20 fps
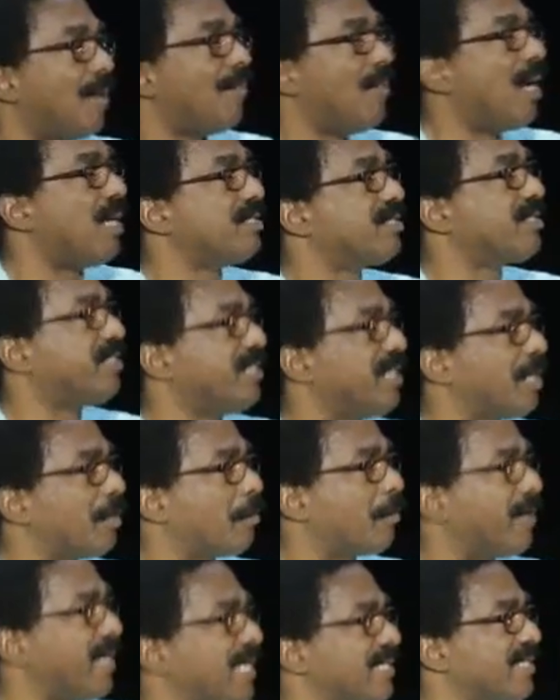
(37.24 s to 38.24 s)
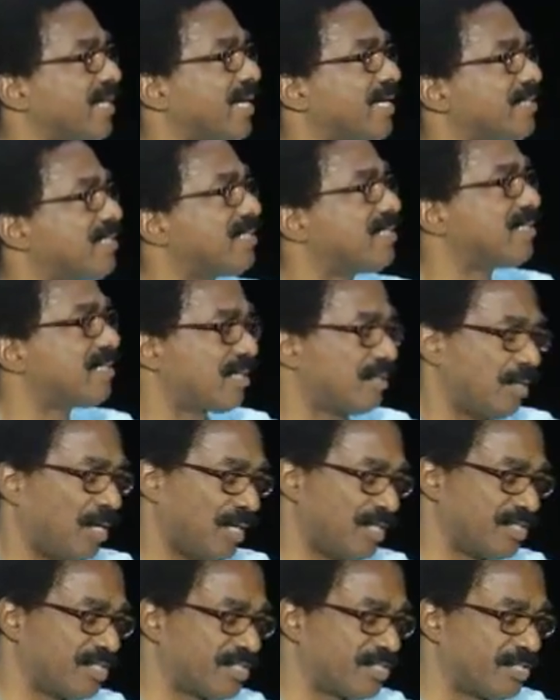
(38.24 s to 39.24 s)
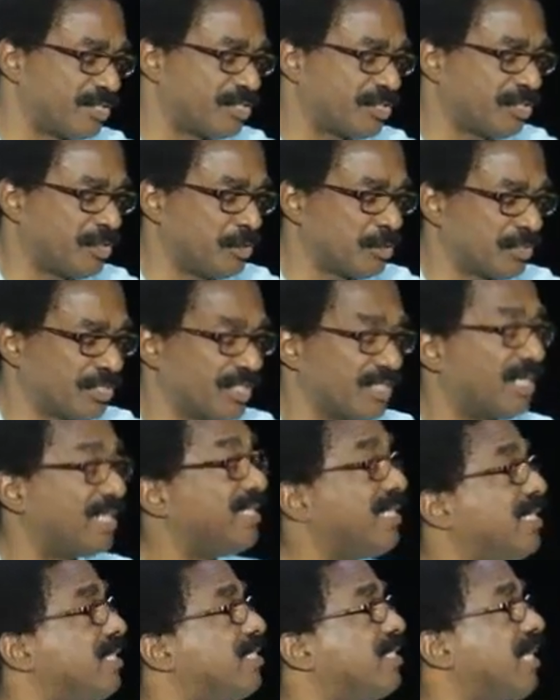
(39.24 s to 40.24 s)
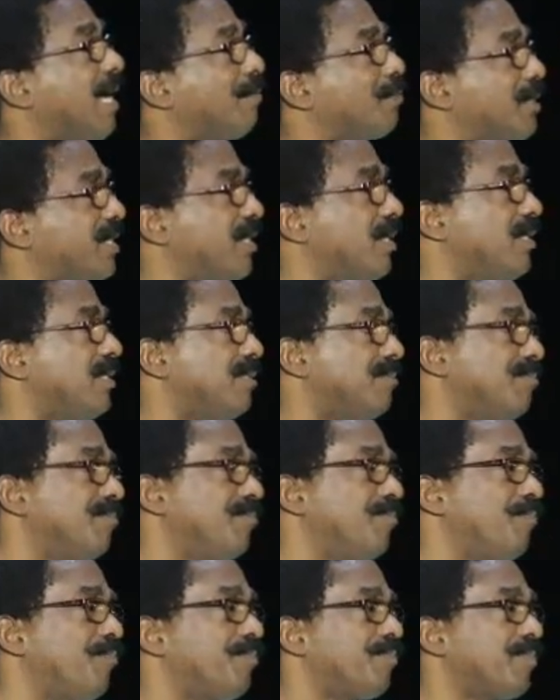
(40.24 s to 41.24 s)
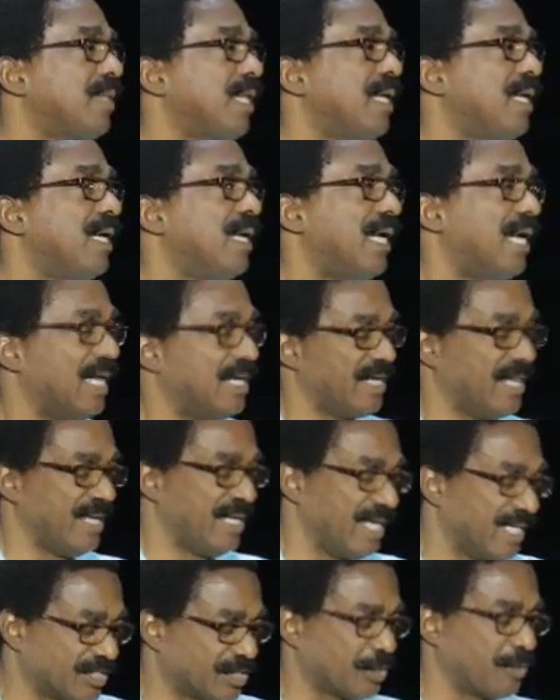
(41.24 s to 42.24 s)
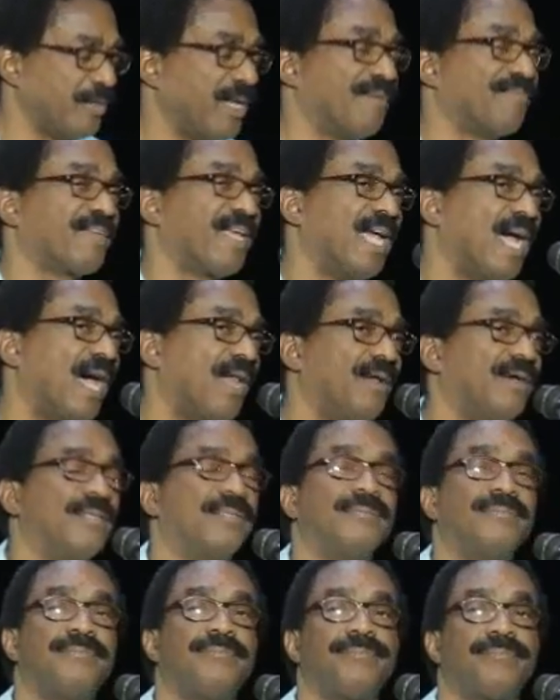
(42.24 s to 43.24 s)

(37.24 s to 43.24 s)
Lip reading: amongst the greatest constitutional deception in the history of Guyana.